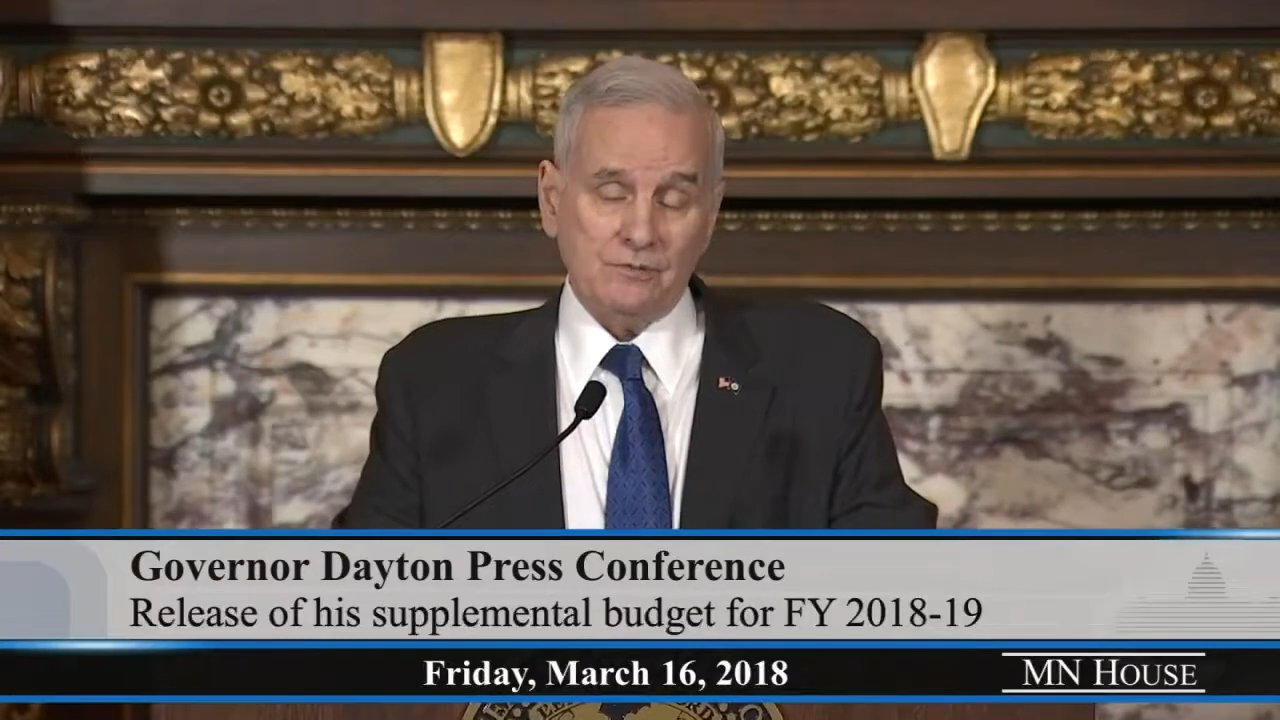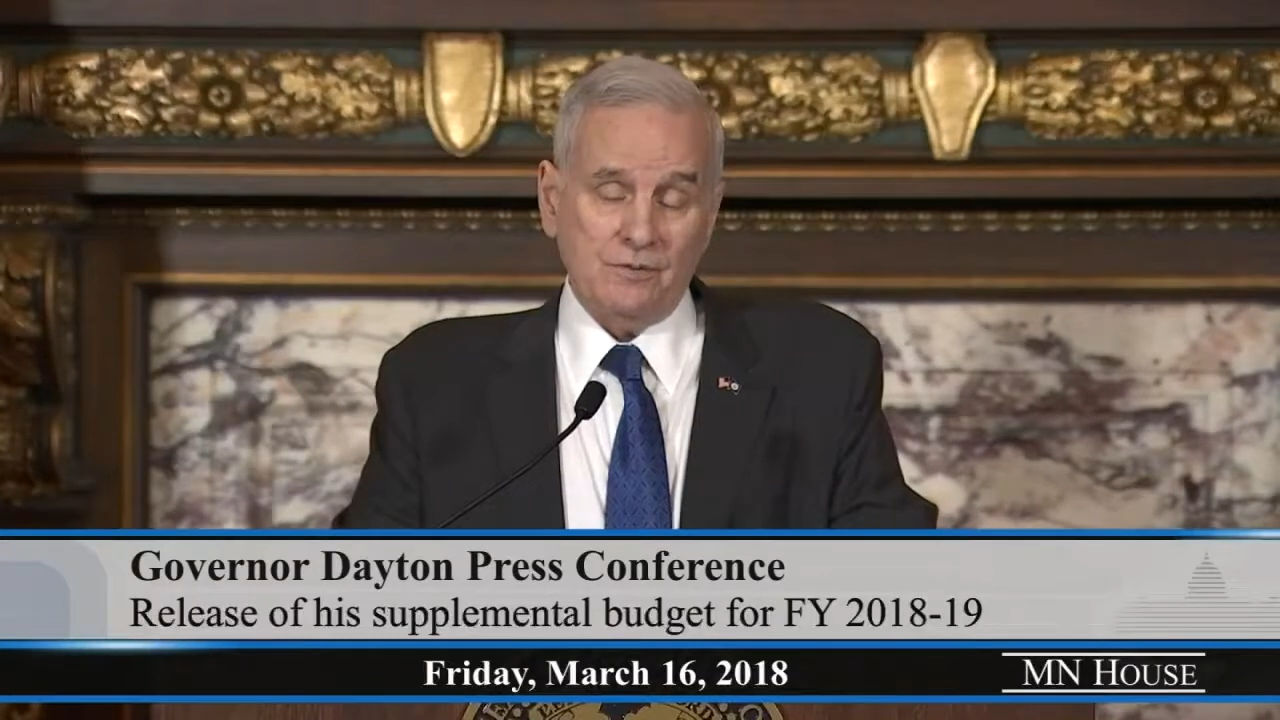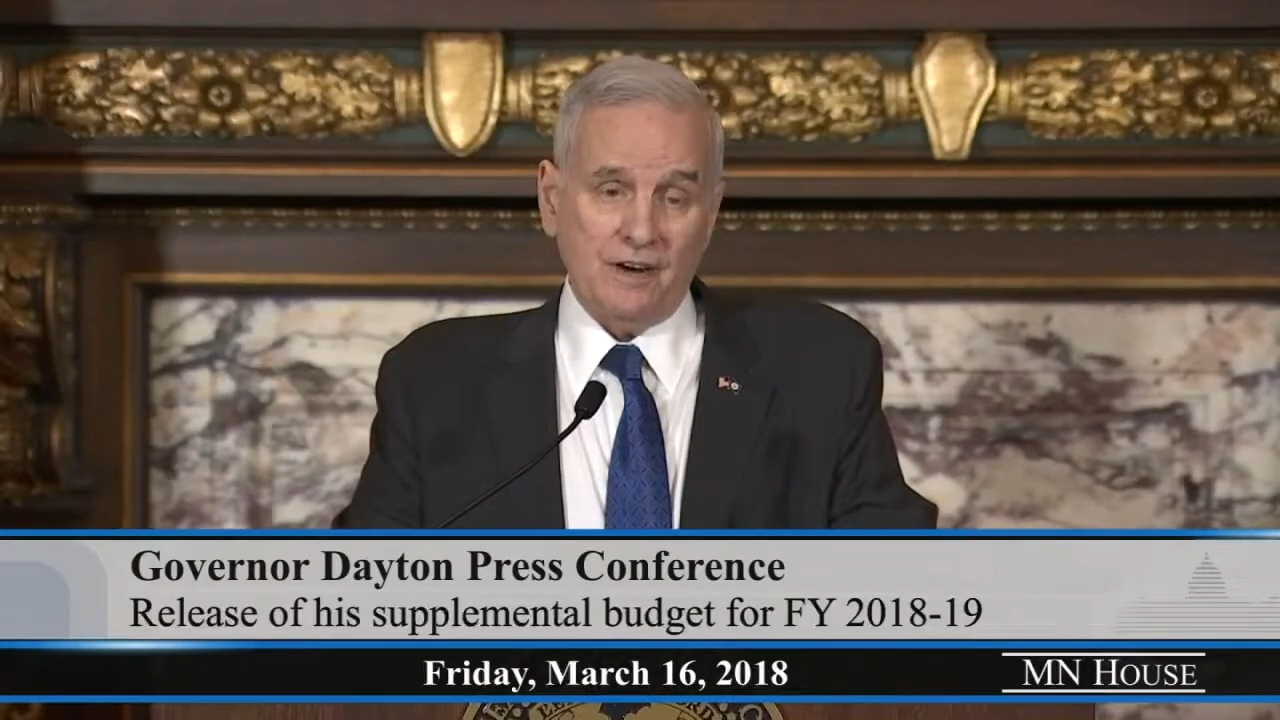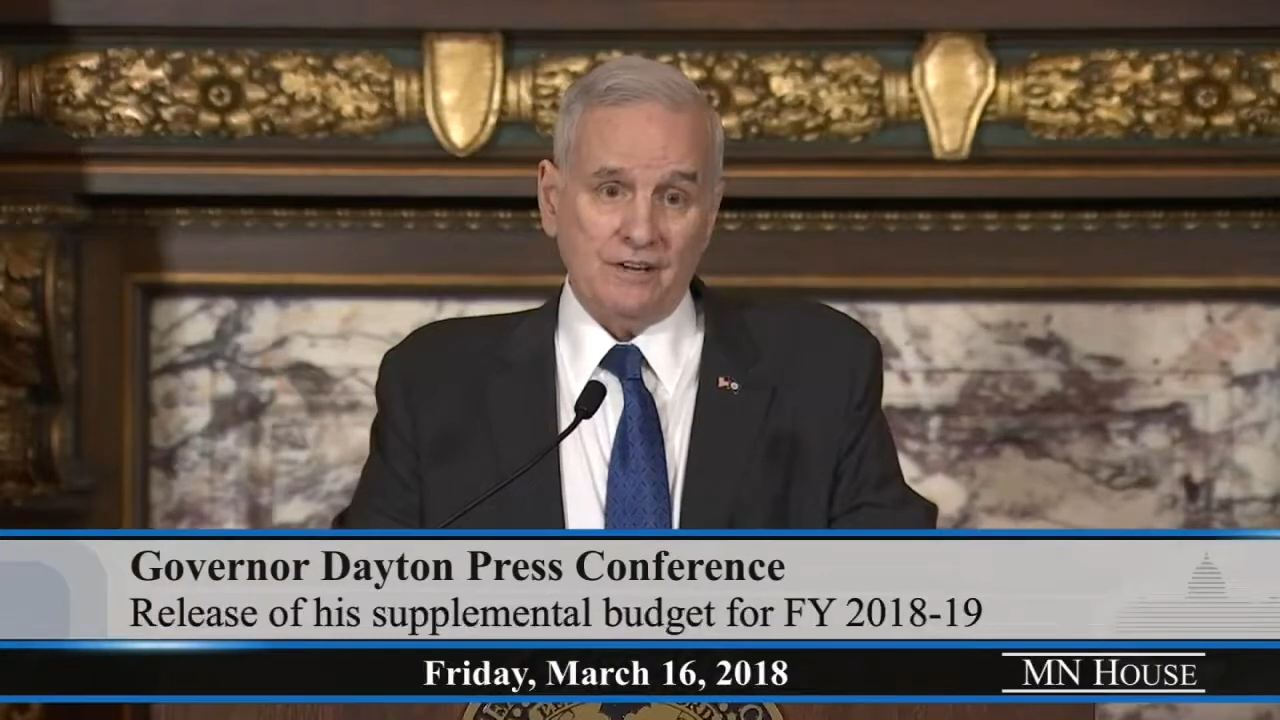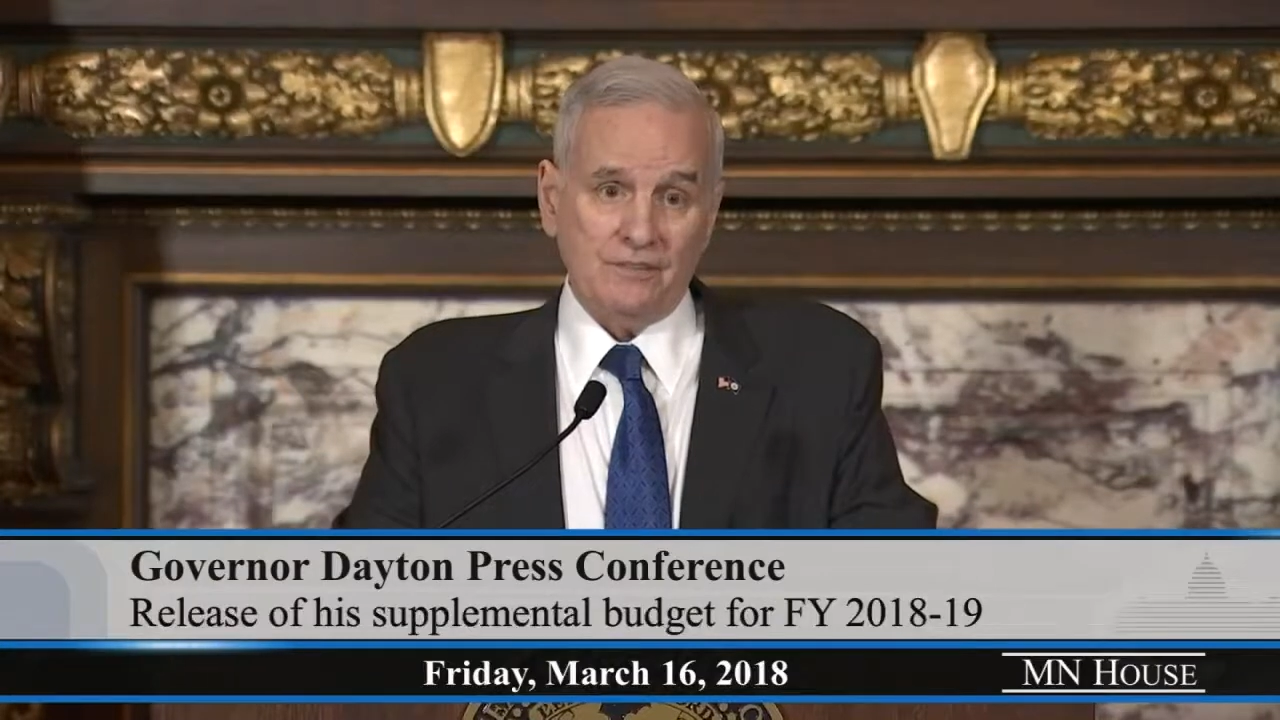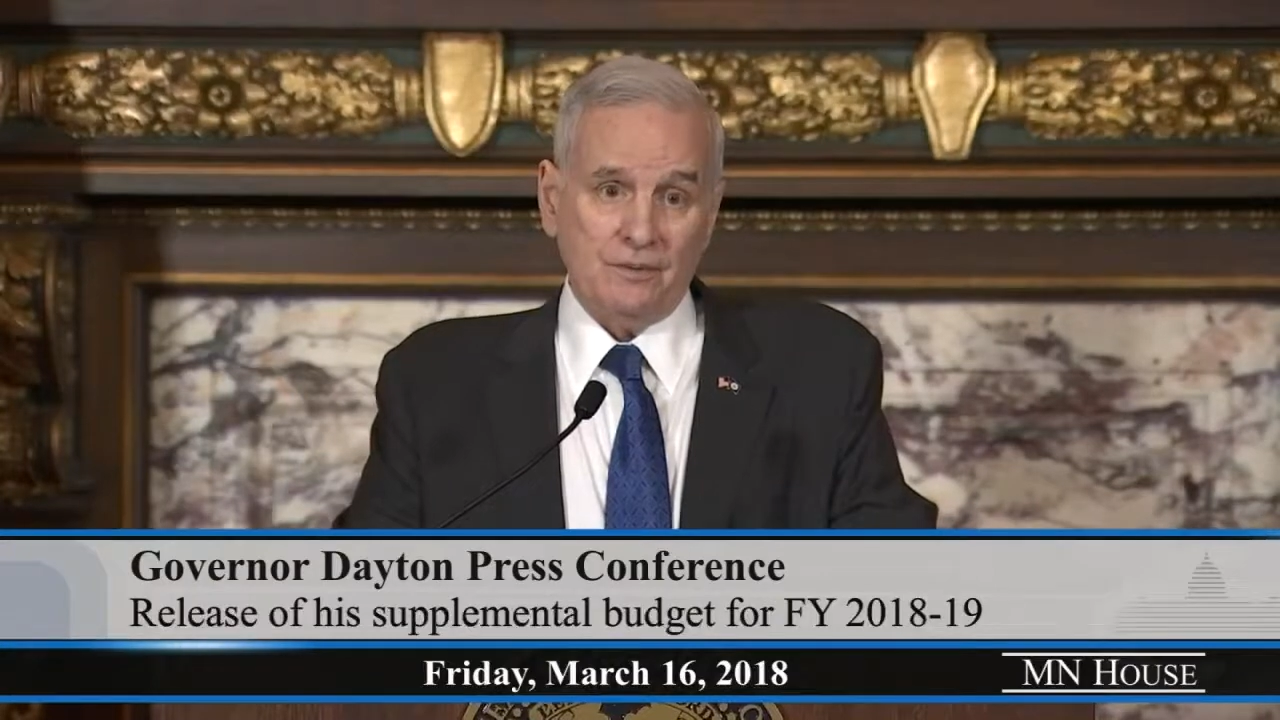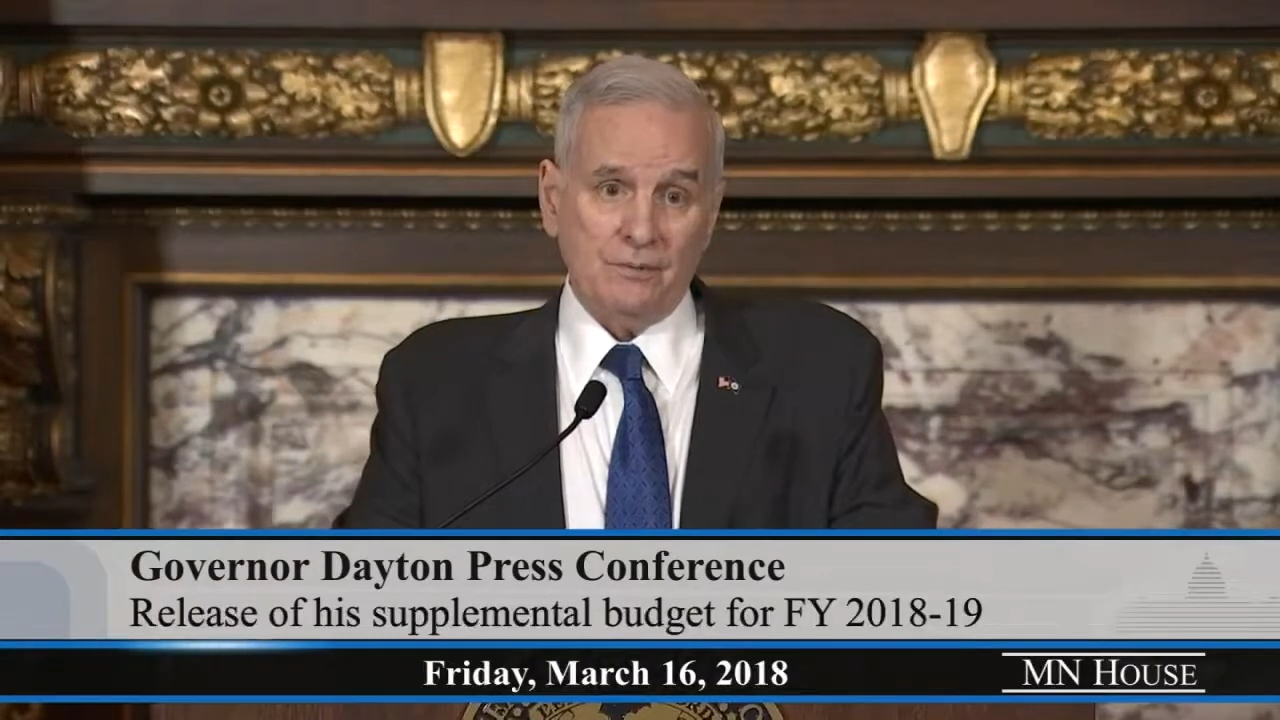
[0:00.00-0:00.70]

provided for